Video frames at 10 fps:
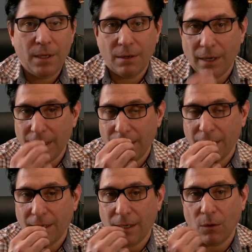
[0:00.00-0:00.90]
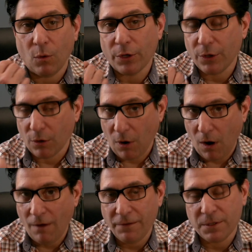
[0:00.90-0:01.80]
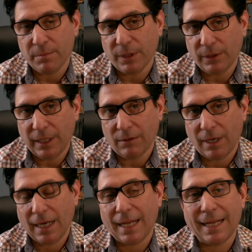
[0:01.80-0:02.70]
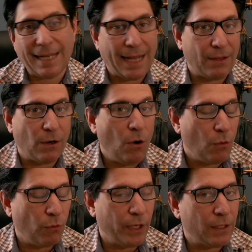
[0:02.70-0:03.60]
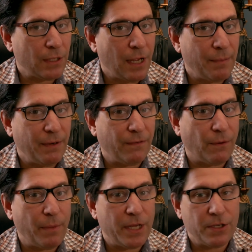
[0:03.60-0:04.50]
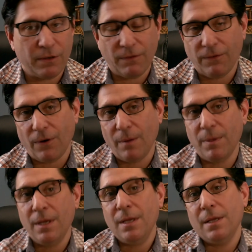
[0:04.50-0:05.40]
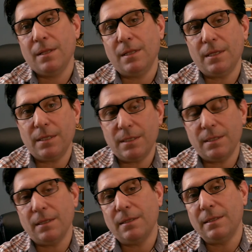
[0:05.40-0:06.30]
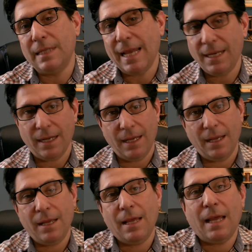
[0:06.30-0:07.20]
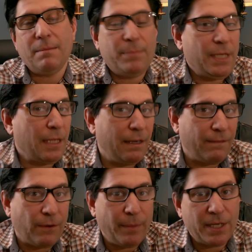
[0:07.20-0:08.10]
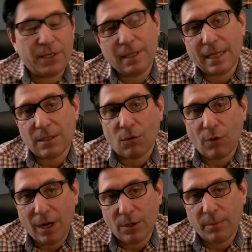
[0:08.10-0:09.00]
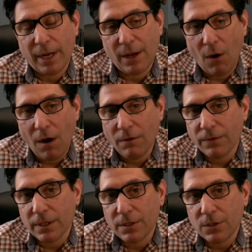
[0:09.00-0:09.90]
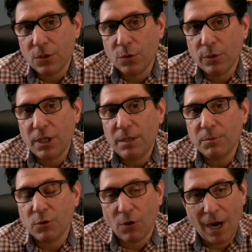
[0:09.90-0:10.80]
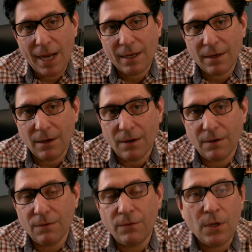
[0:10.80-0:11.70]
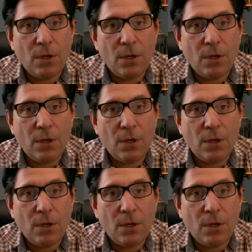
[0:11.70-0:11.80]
right? Or your office building, right? I can gather real-time information from the data and beacon information that's around my office to keep track of